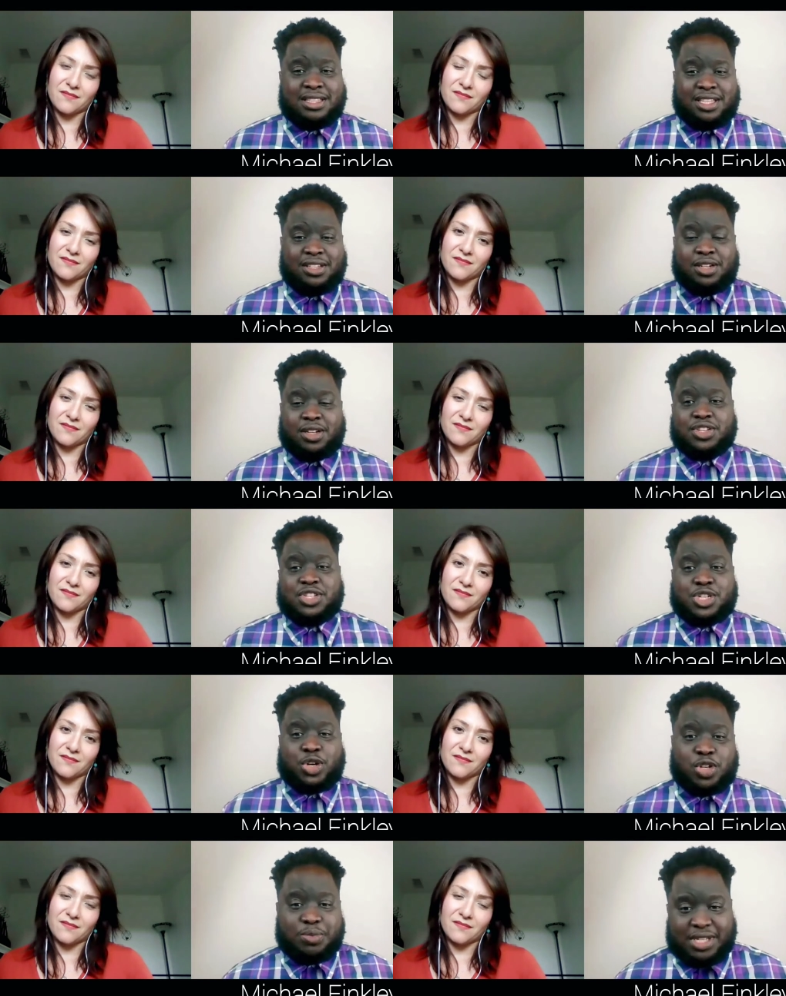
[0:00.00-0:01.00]
Speaker 1: you know the
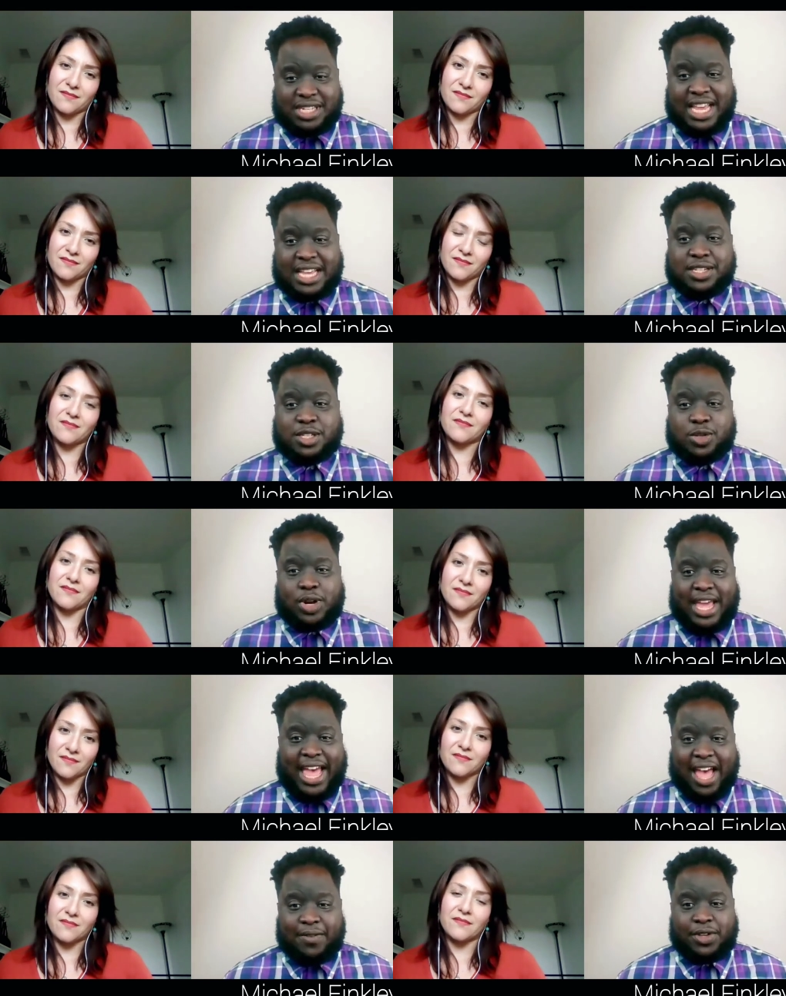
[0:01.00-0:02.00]
circumstances or what
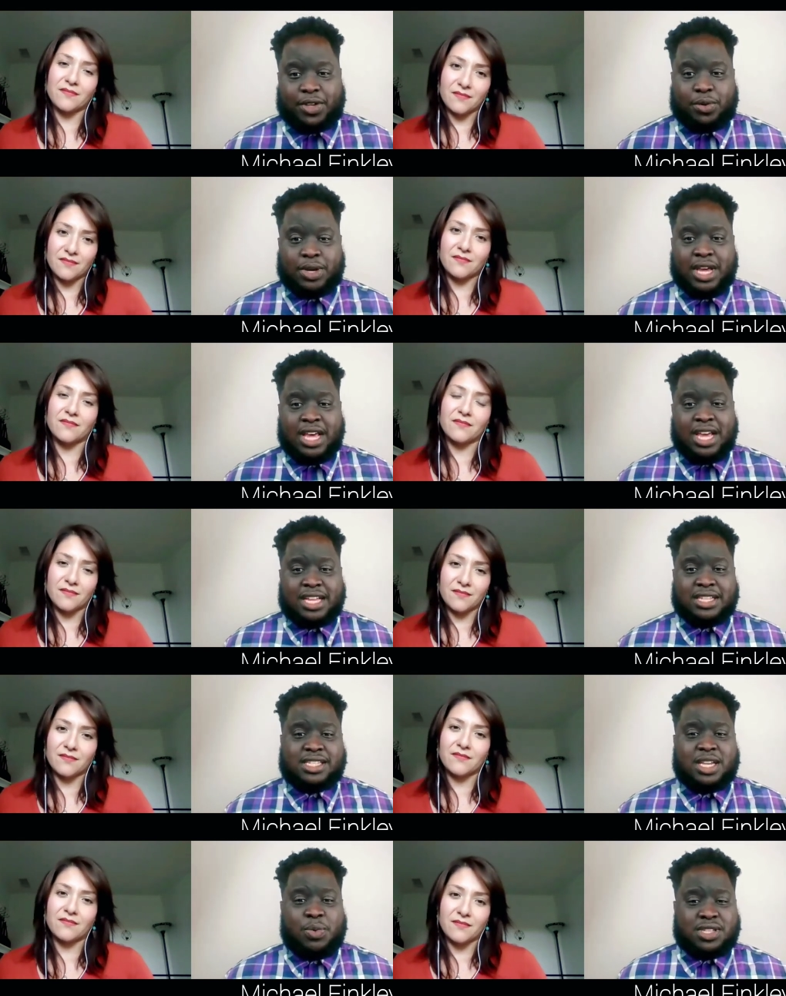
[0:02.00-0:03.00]
have you
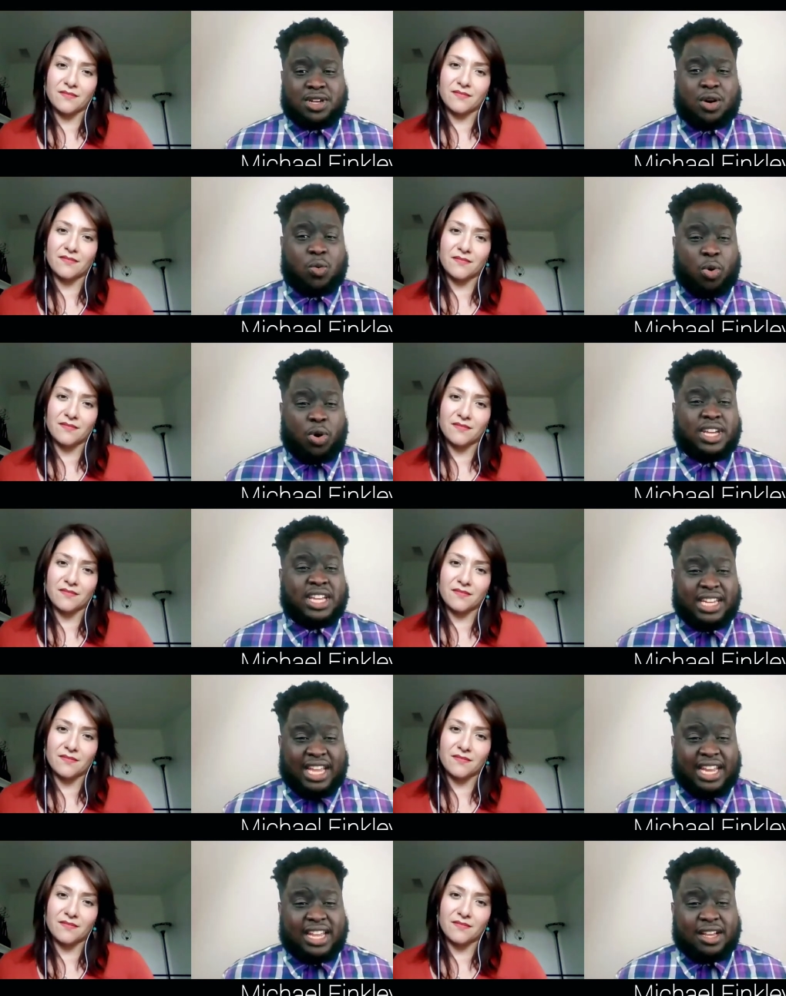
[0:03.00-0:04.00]
until we start
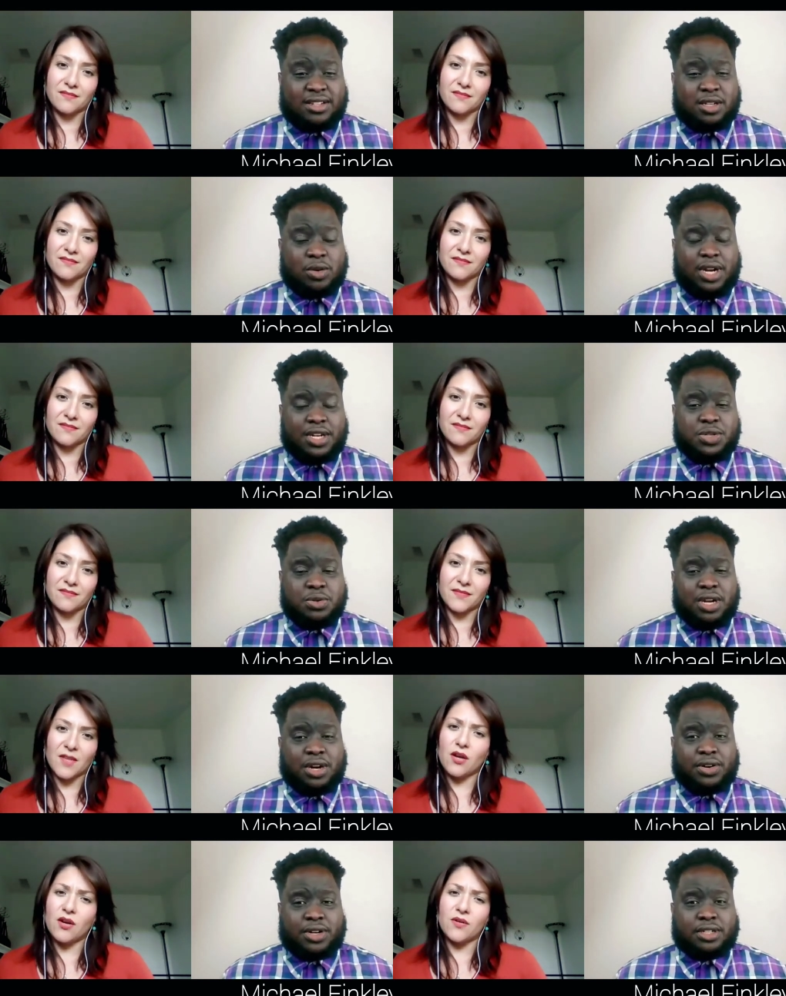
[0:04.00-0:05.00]
working in it so what did you oh,
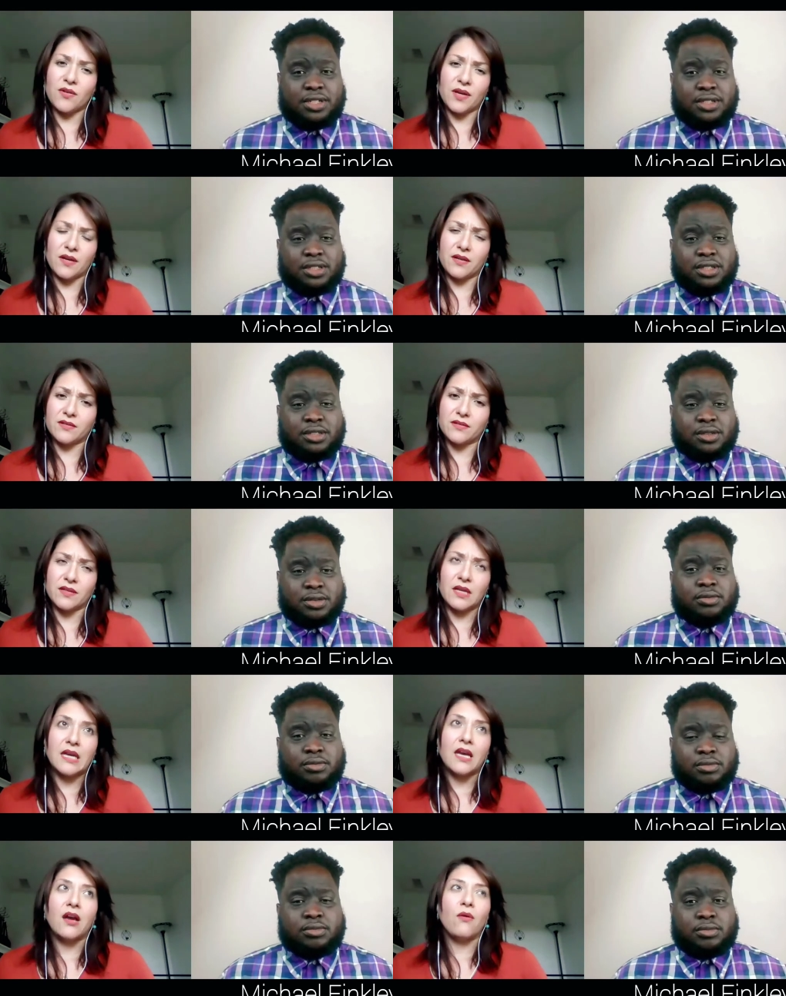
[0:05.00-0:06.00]
learn oh
Speaker 2: yeah
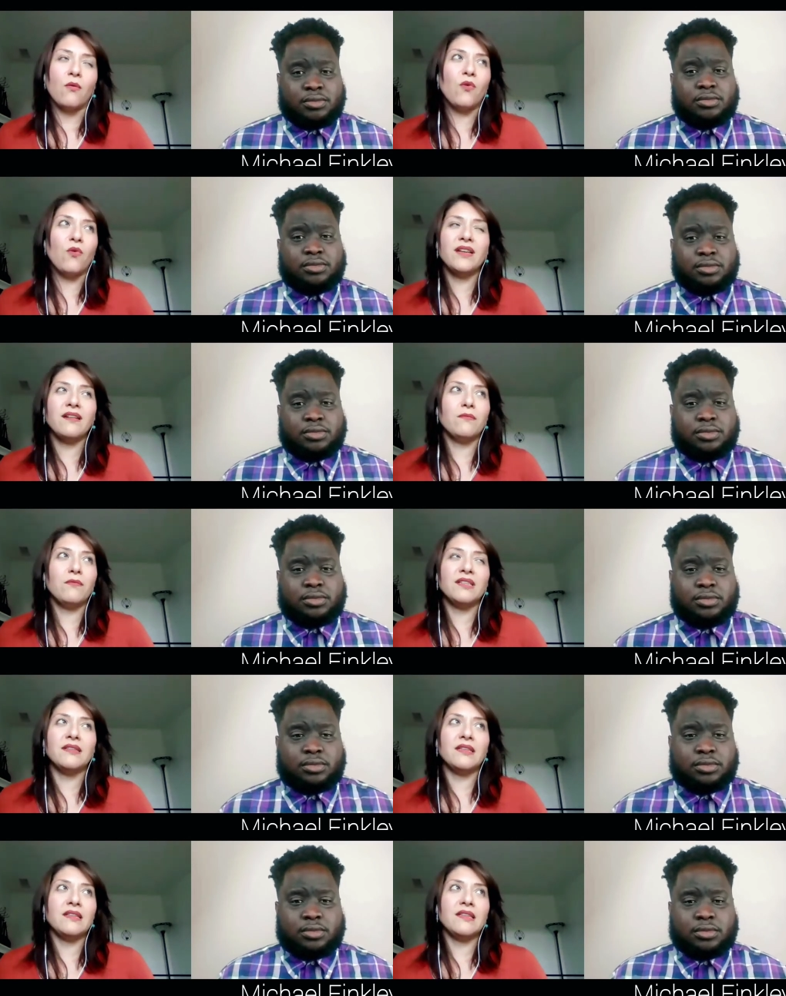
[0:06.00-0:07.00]
one one
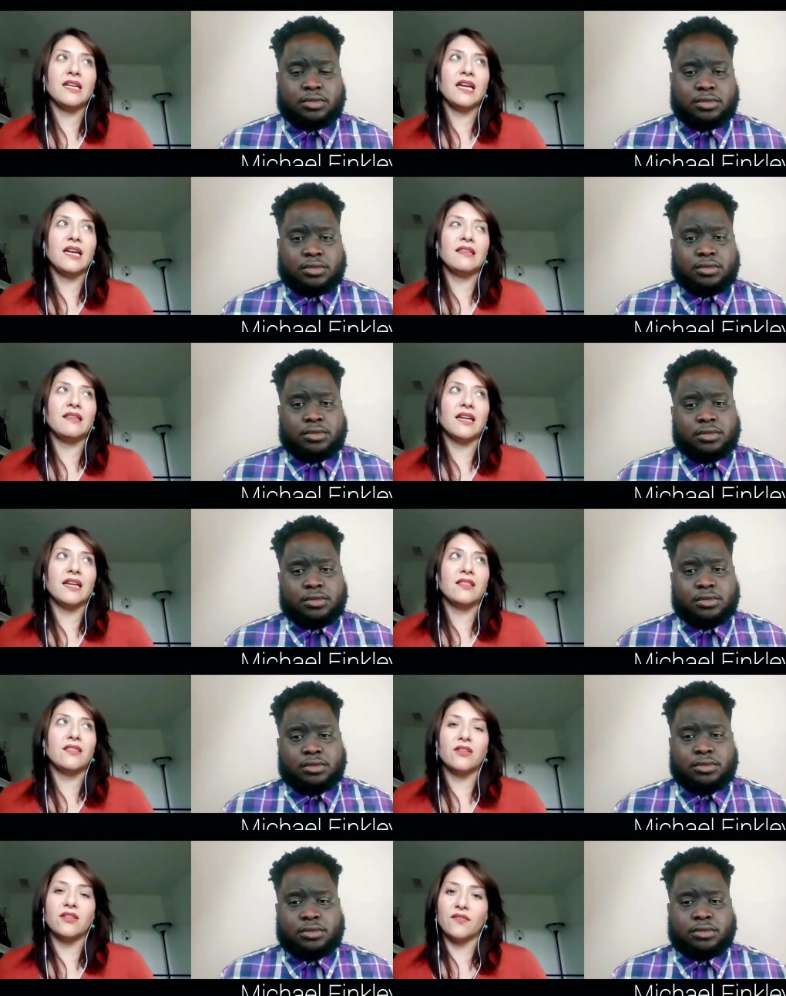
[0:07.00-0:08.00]
thing that i that i
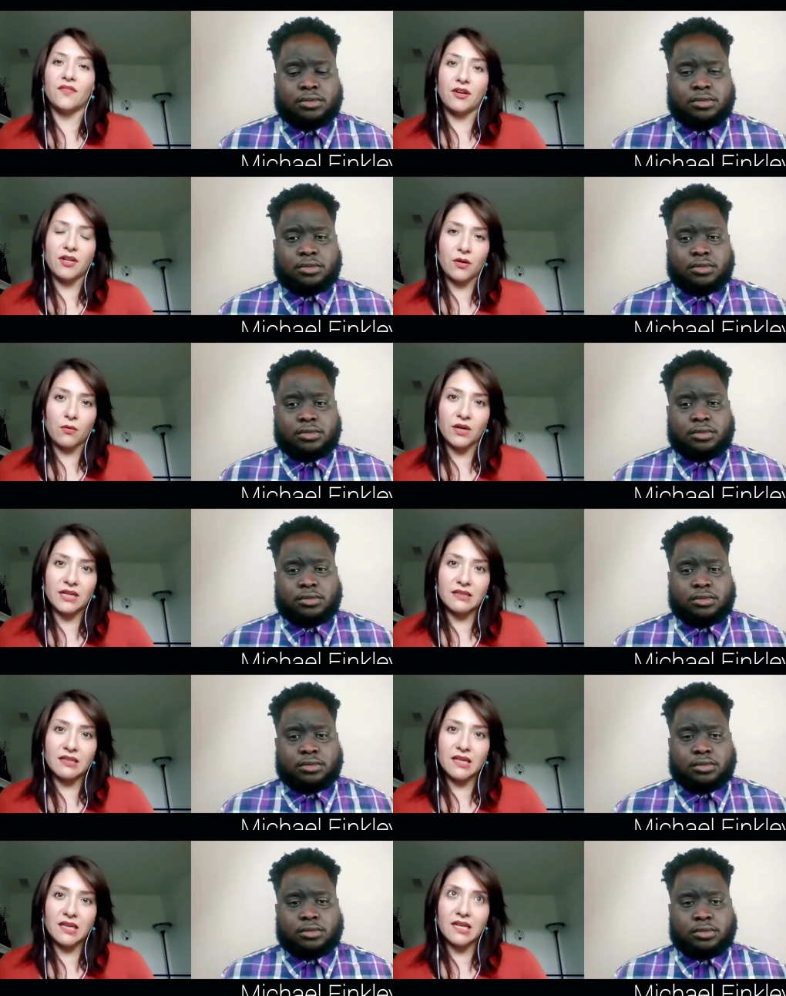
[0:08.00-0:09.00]
learned very
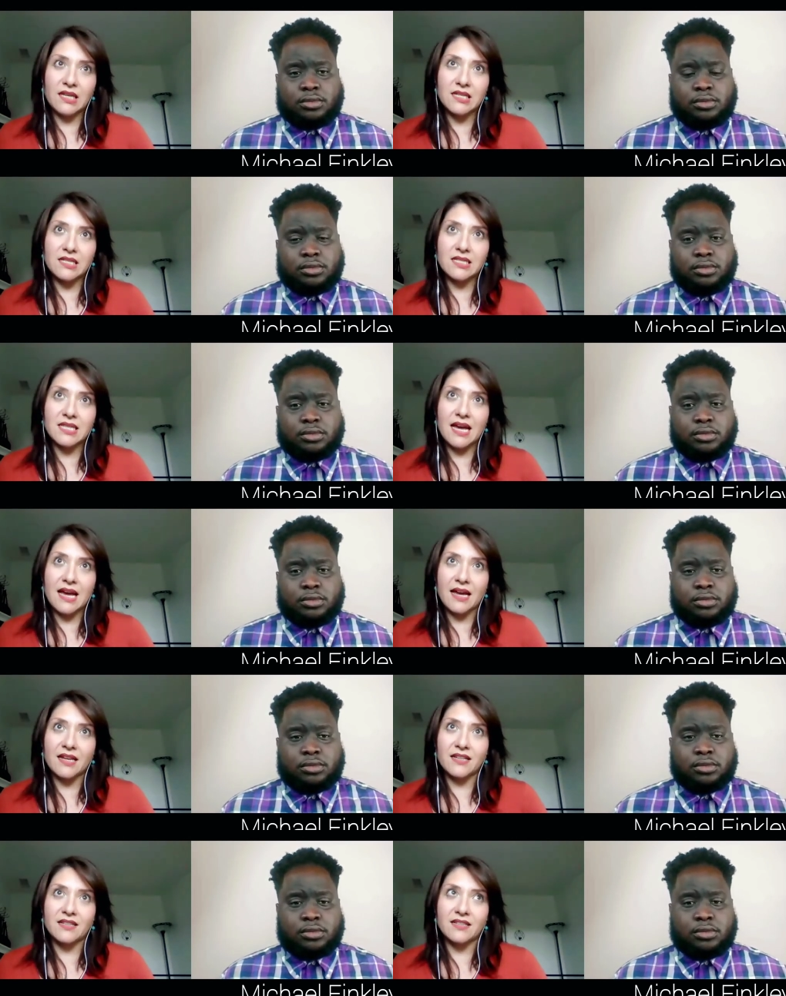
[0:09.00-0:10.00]
quickly is that
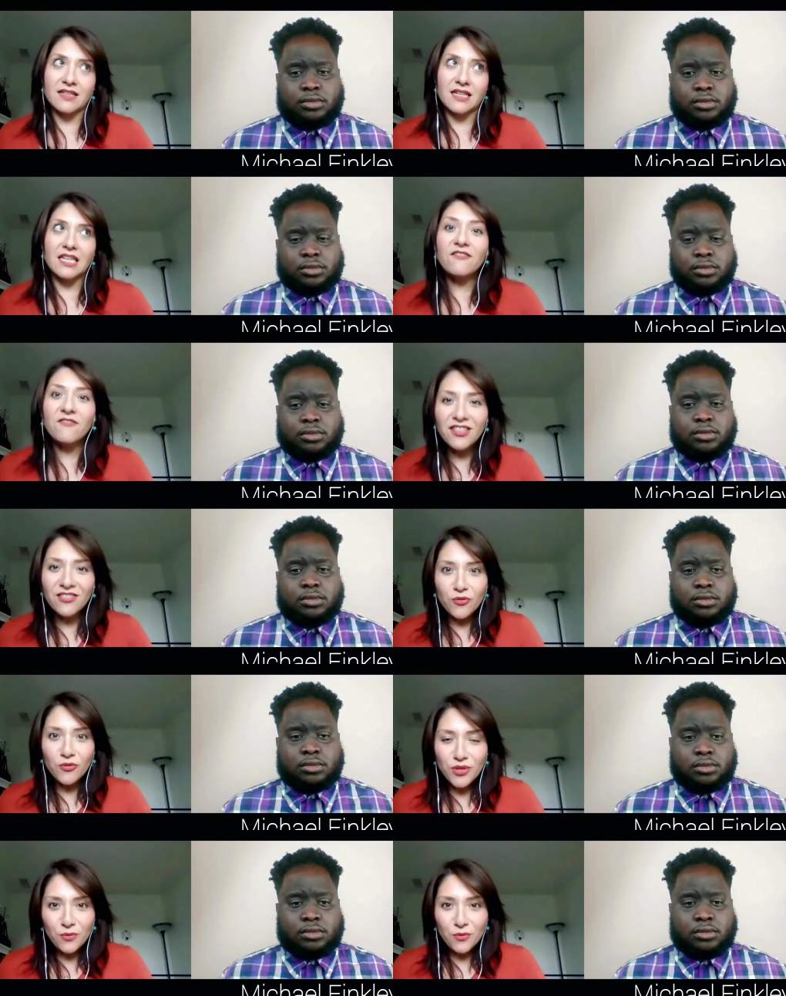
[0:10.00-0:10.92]
even though you